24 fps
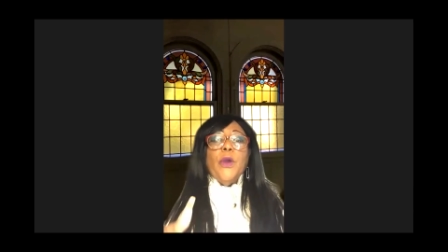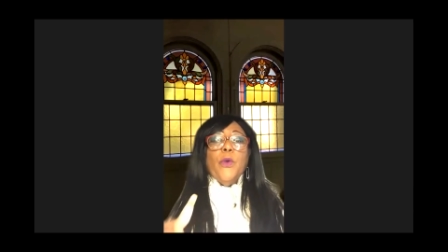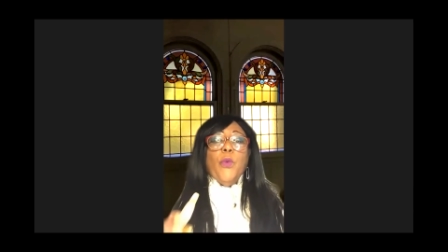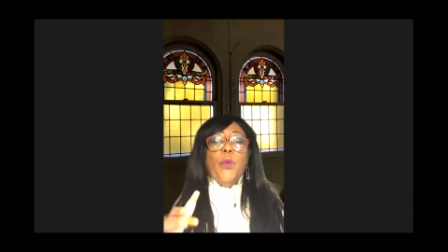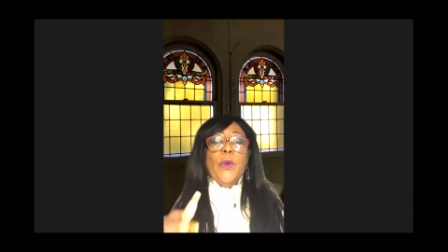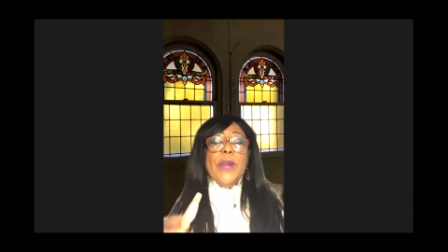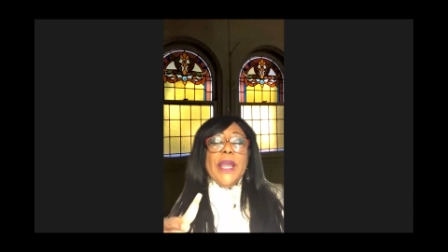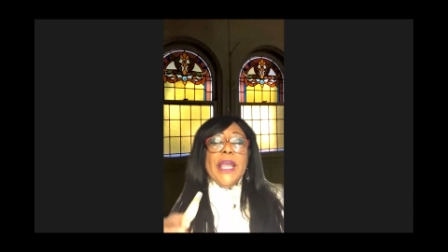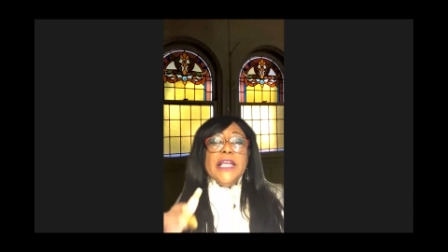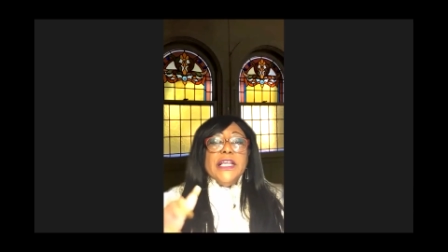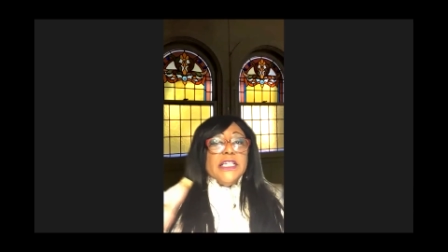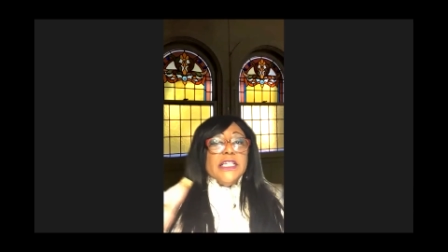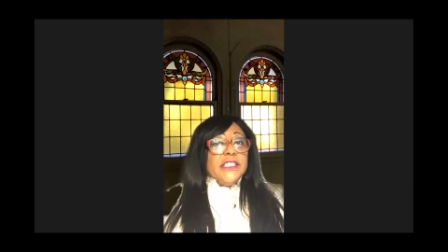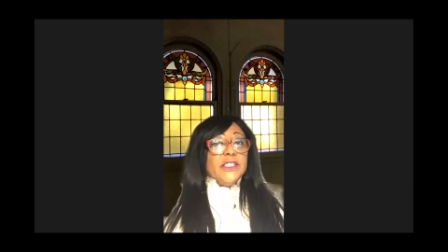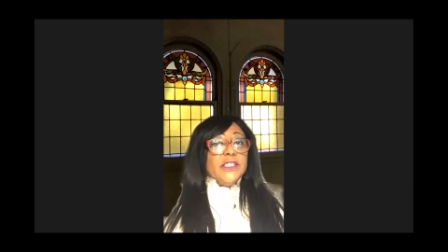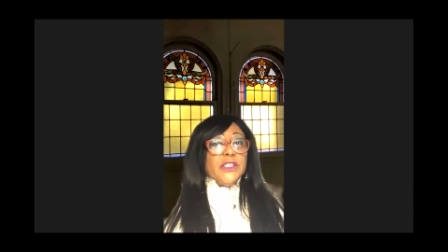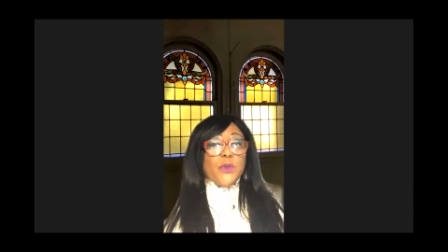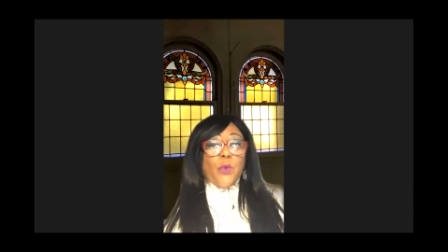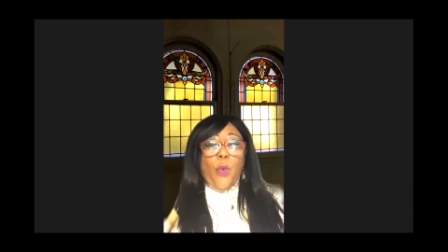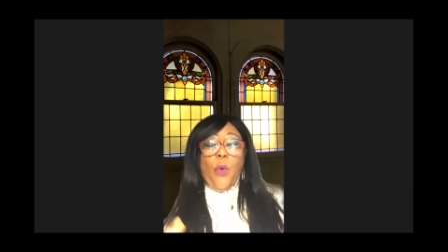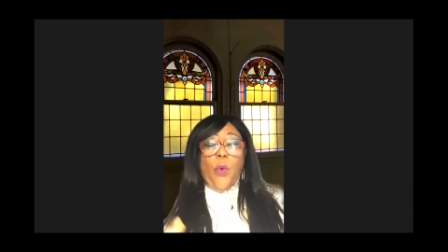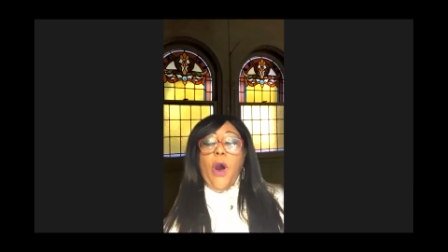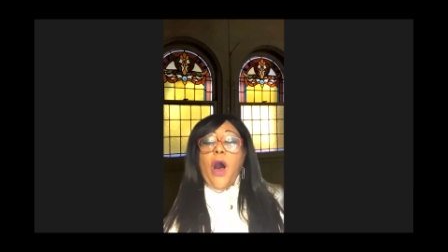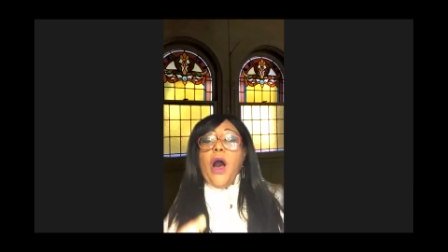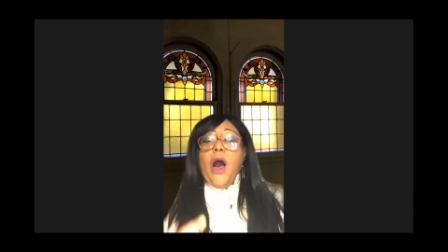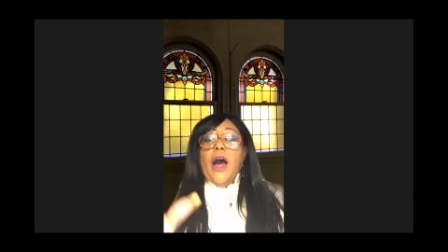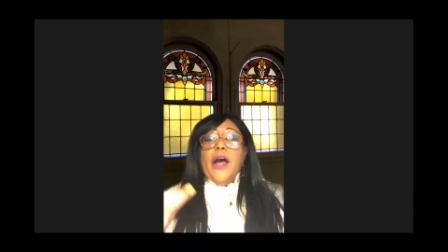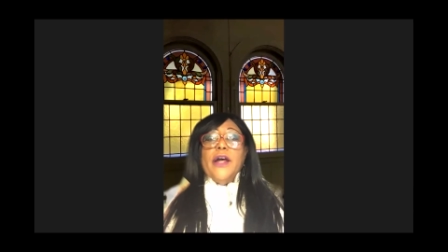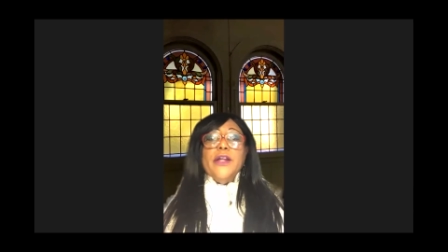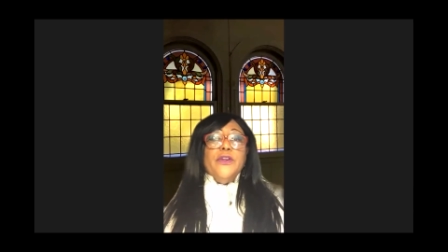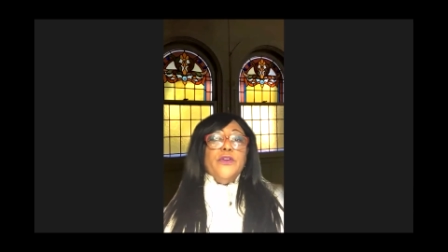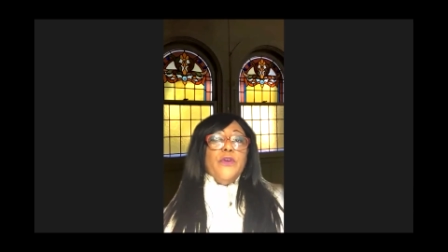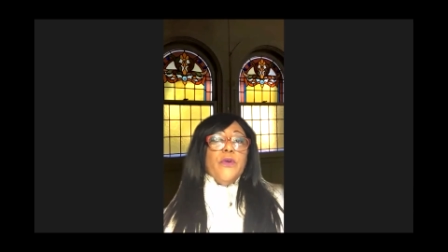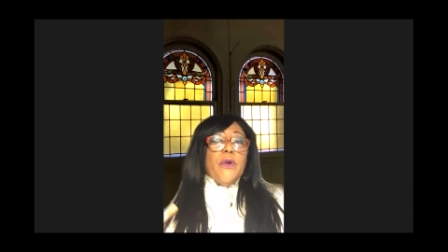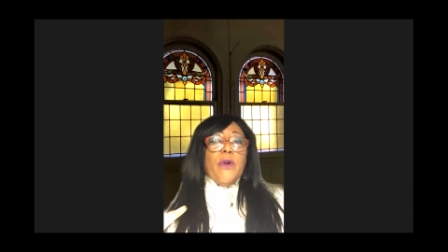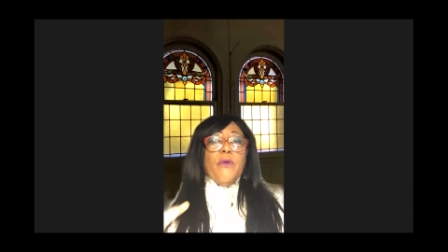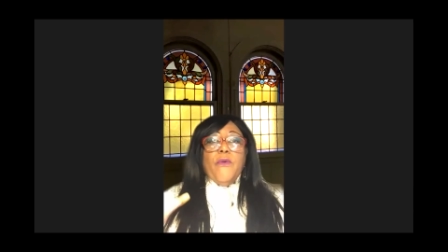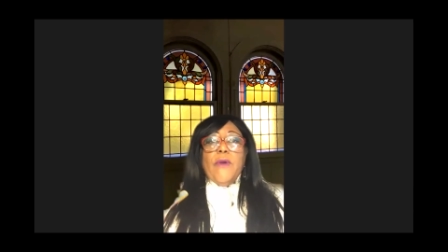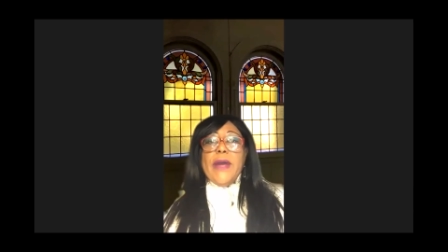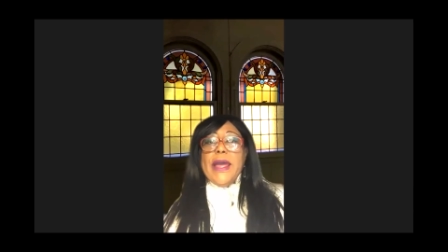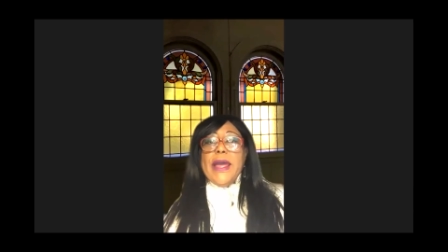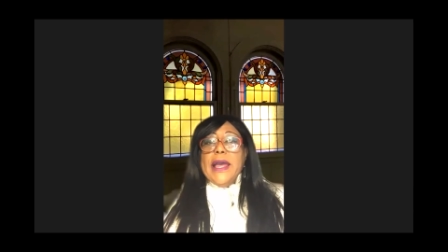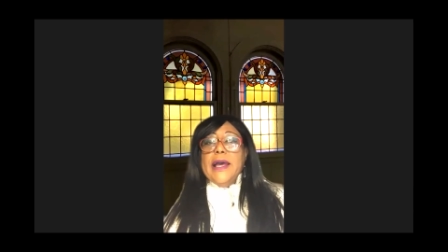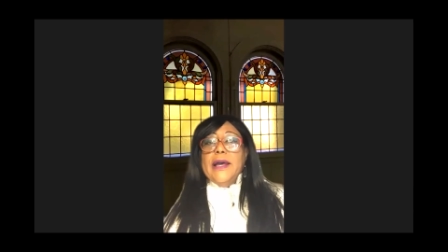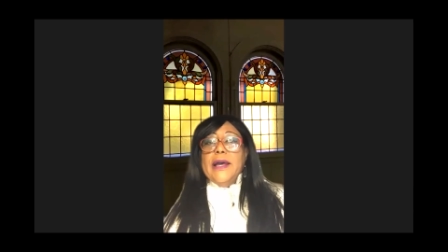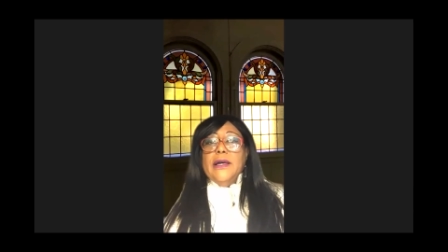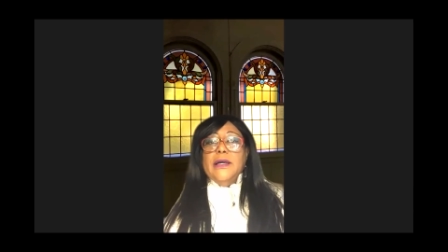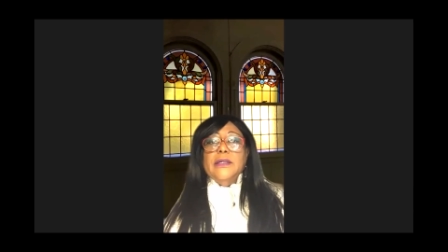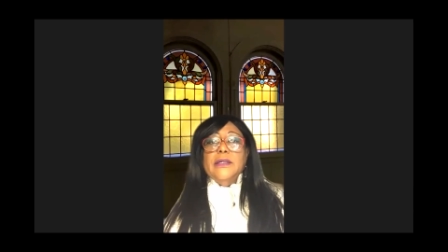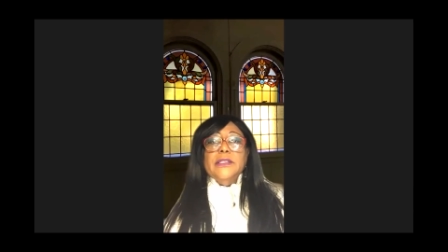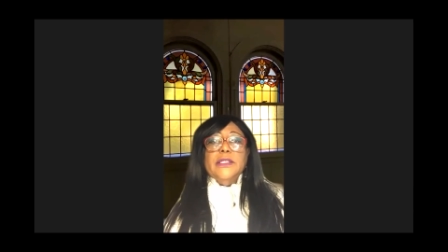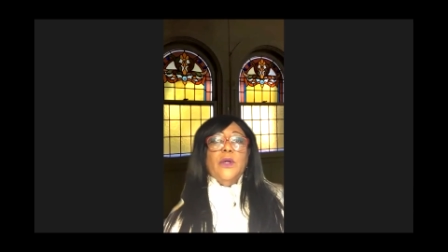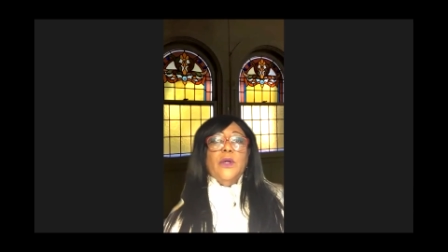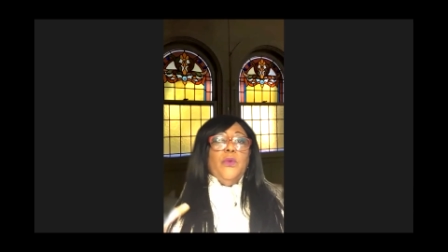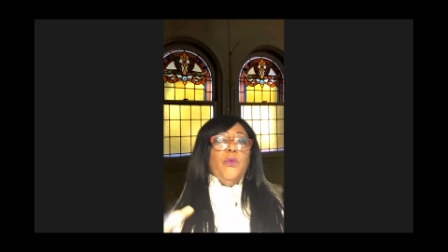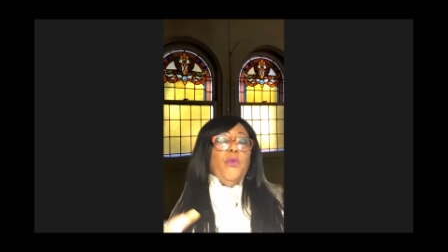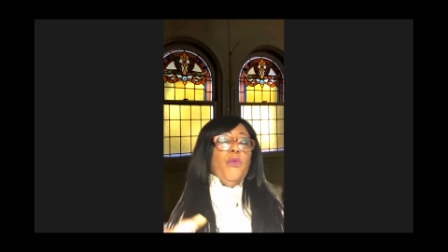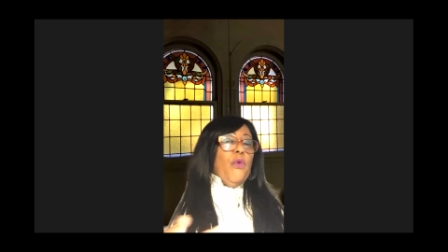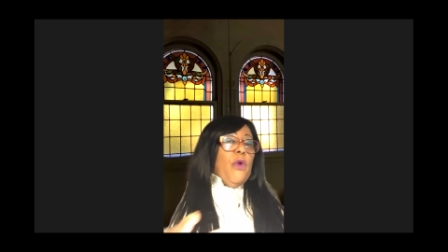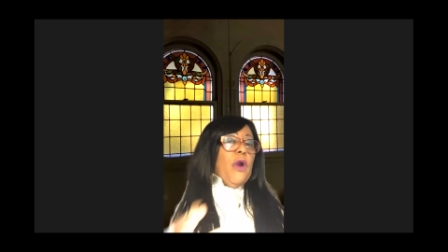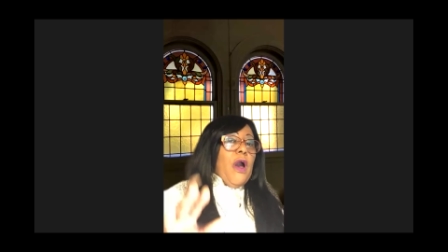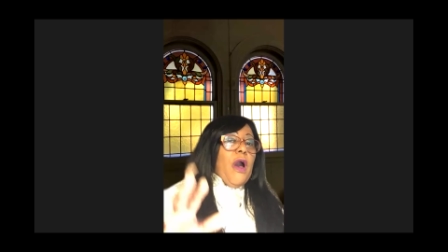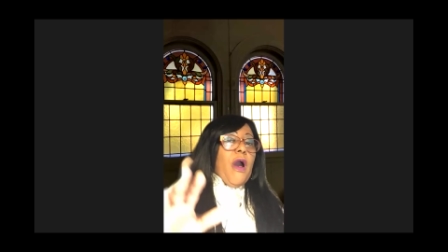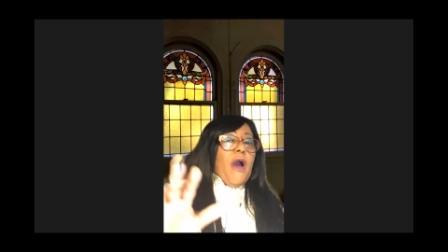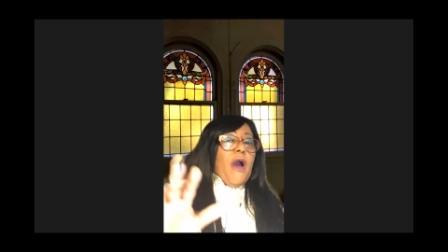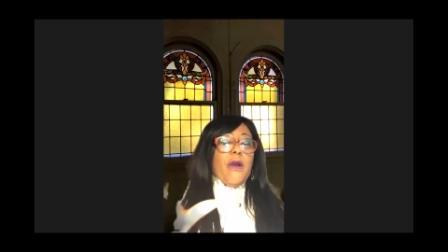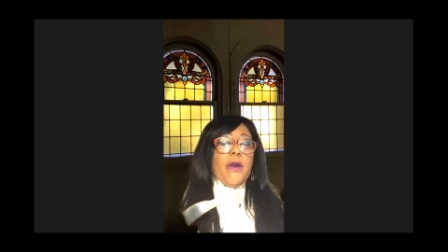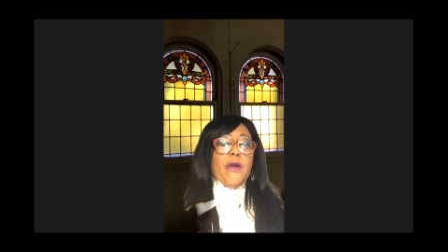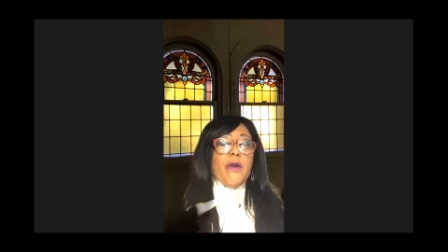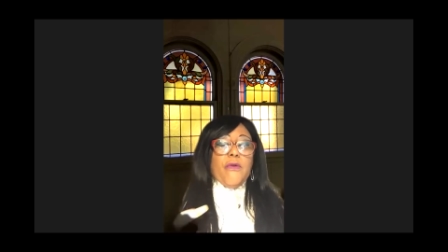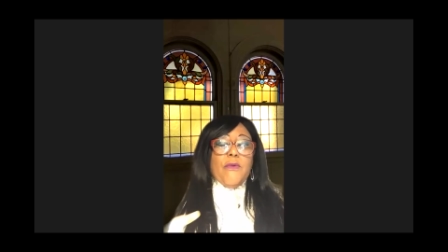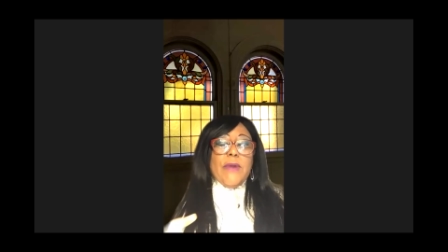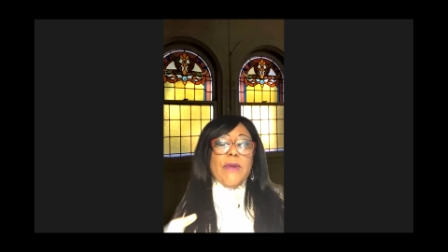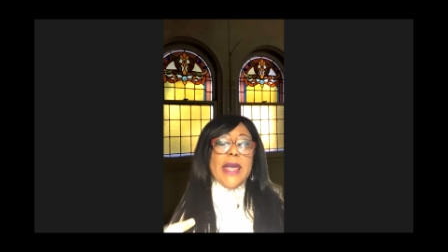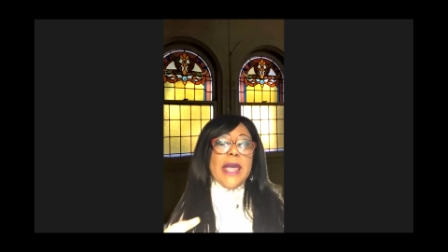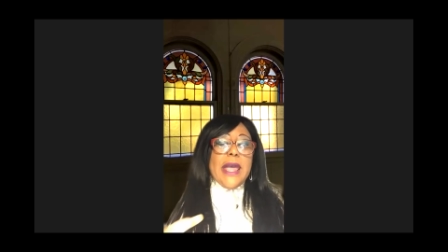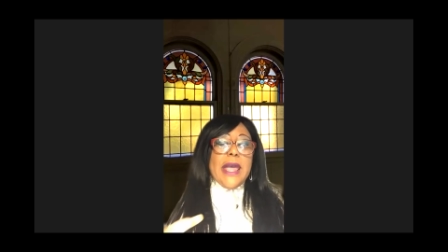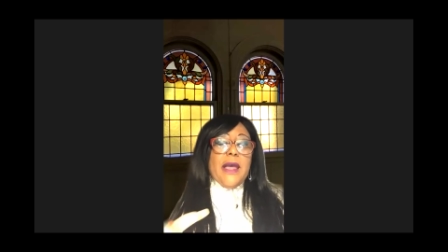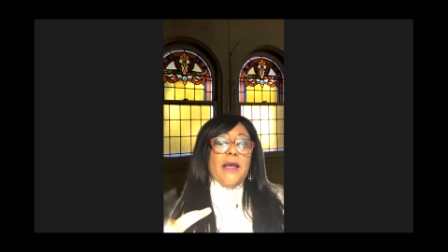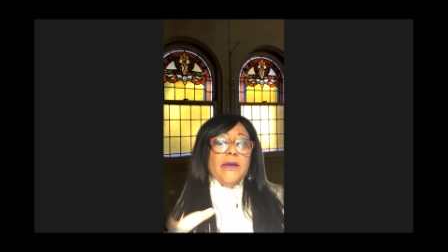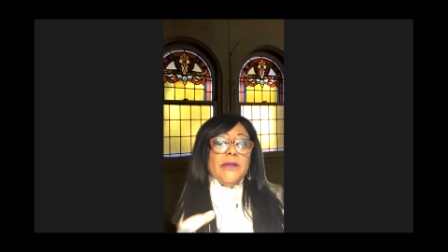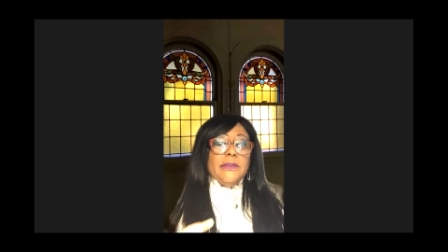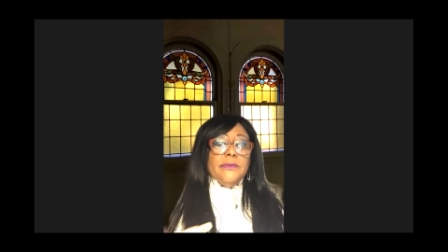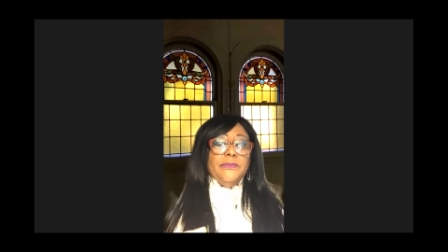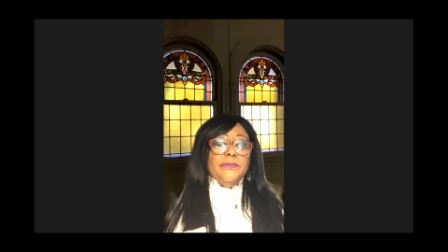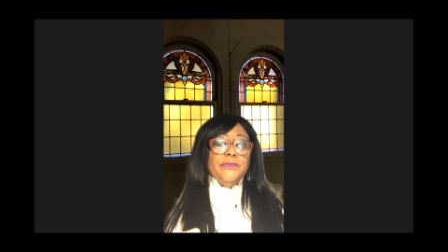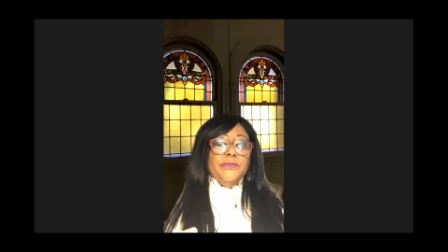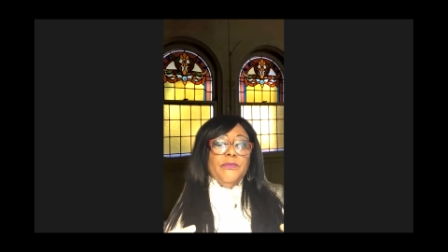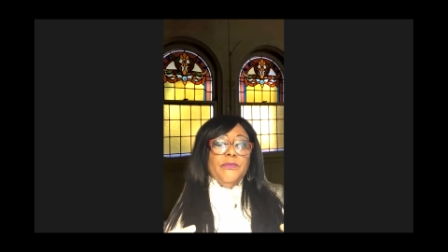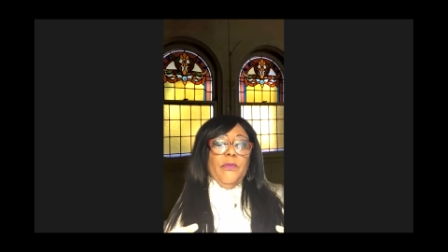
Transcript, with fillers: we just wander around and walk around